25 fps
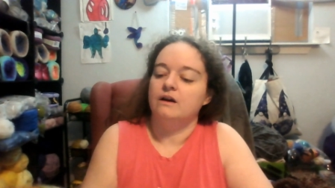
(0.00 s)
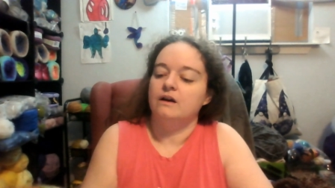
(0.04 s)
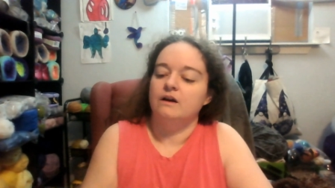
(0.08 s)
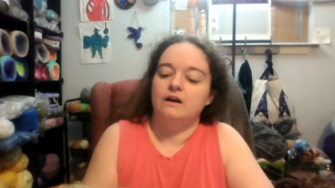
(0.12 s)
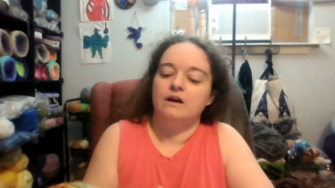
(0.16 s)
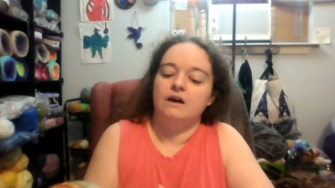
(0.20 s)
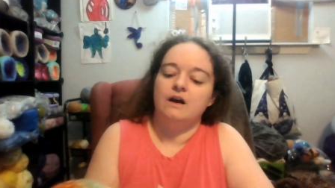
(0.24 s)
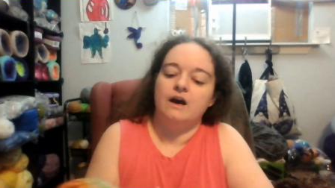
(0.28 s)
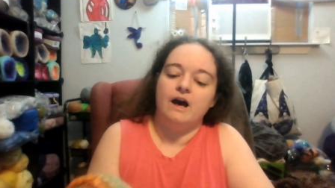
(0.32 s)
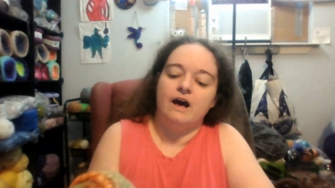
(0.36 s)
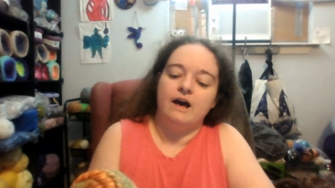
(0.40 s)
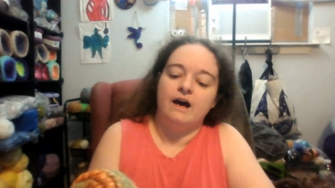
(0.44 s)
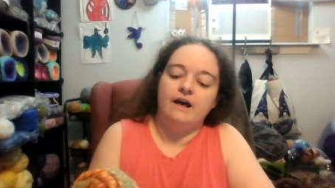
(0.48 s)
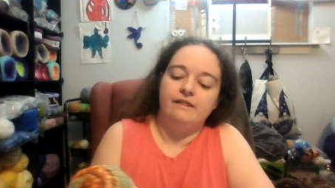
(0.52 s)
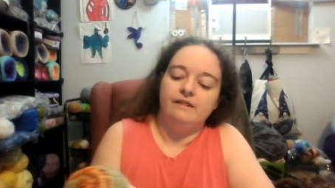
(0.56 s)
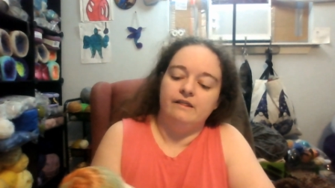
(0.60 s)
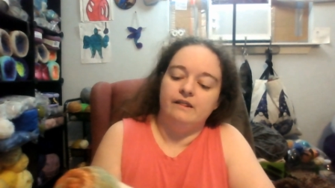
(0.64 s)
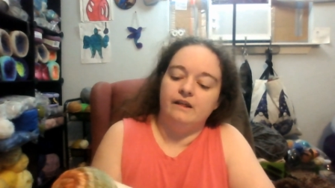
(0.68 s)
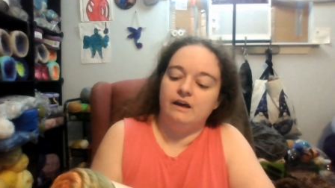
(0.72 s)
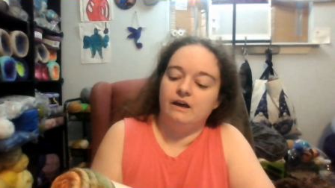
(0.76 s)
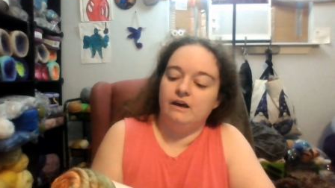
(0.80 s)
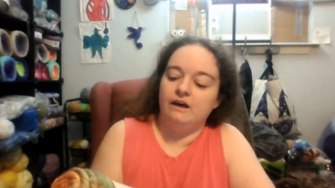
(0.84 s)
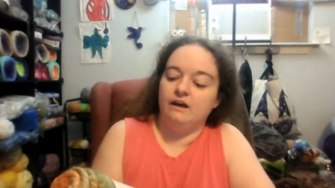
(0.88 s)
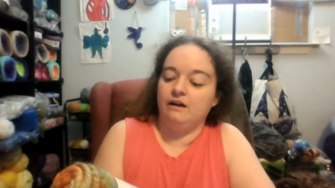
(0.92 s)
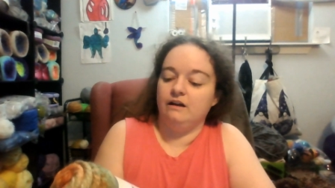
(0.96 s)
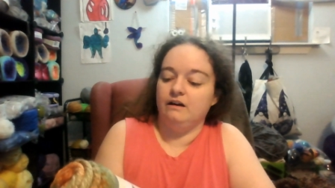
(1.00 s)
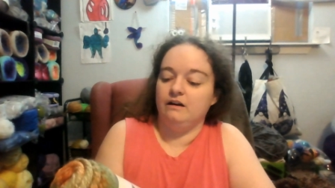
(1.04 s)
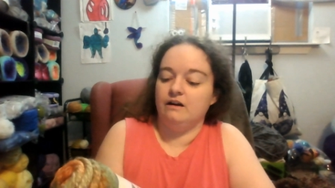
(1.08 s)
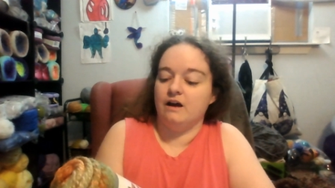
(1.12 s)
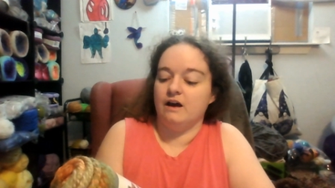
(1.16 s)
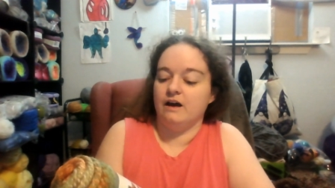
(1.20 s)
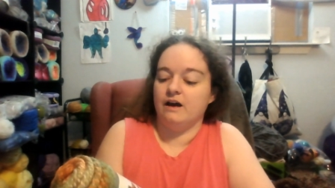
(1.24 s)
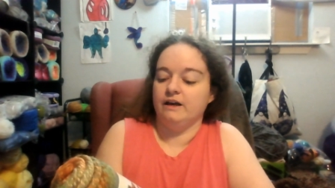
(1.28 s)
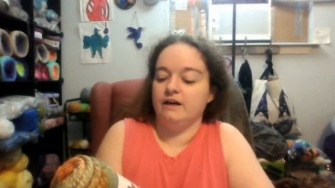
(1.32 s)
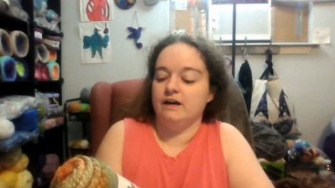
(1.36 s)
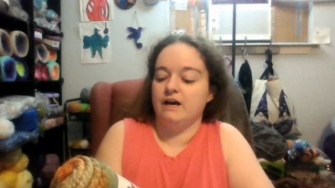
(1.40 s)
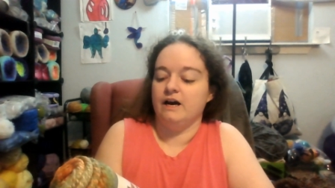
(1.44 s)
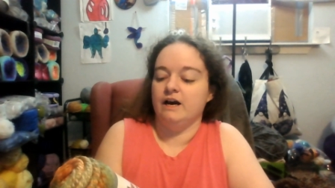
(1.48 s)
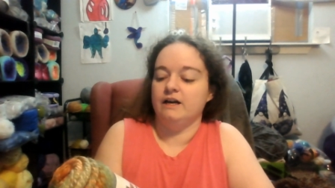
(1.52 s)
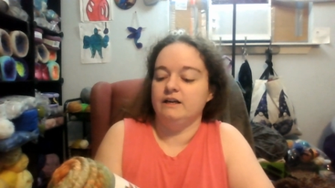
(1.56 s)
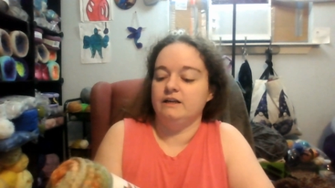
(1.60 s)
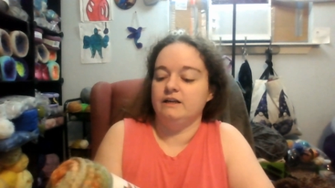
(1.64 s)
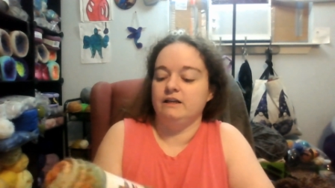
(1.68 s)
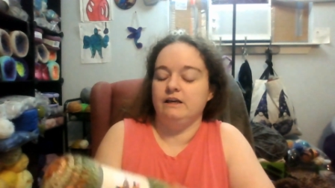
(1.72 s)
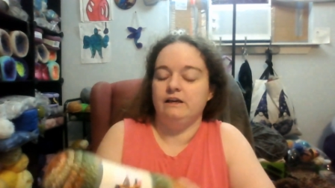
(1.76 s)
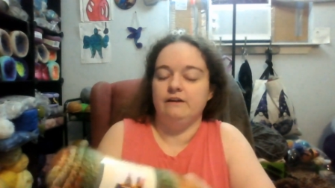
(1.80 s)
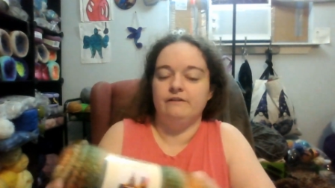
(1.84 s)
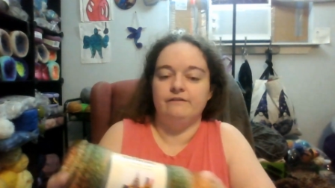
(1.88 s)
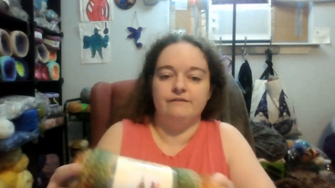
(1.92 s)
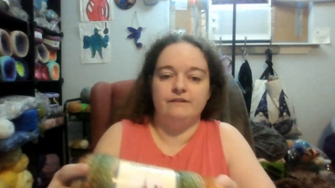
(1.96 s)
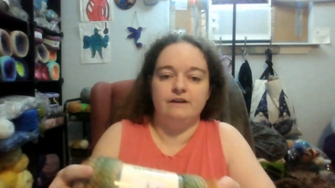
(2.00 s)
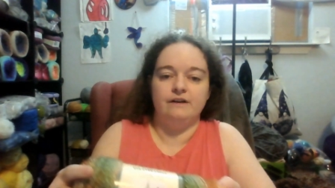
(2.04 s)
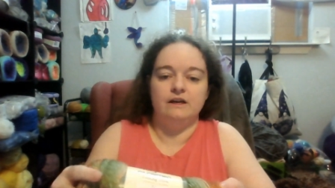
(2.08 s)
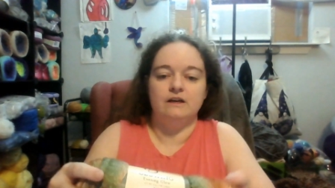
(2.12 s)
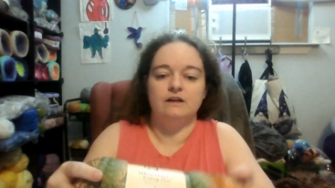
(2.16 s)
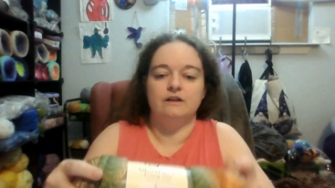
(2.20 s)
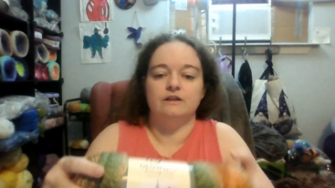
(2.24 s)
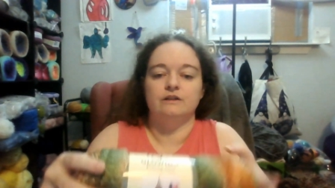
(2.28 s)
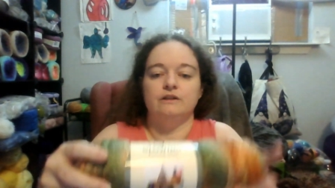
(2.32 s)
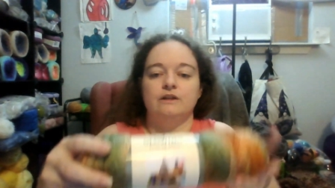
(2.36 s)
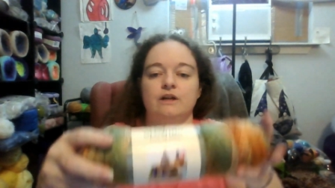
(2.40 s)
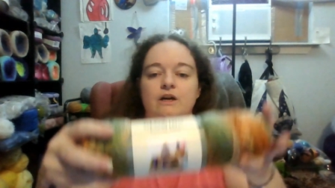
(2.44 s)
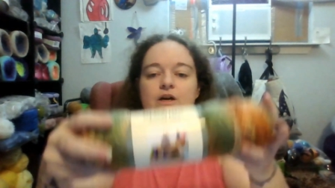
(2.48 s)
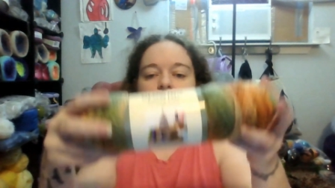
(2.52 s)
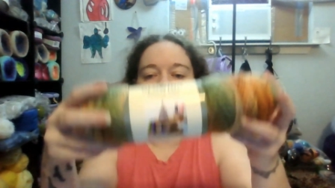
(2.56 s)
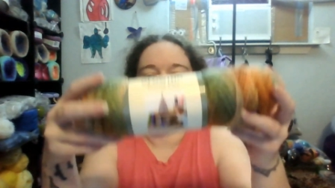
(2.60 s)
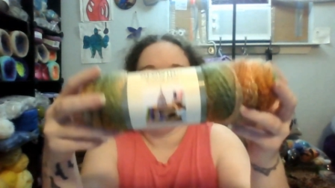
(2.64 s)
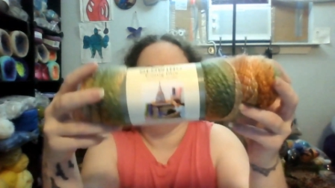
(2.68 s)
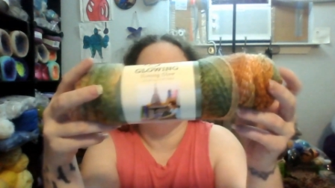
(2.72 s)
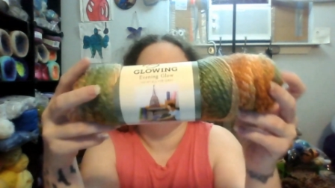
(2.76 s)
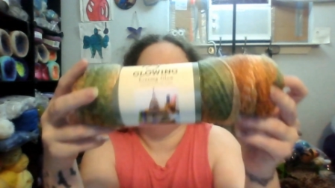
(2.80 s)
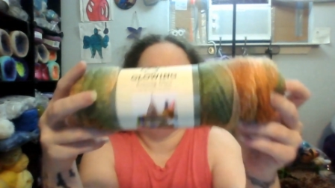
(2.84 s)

then I got Evening Glow.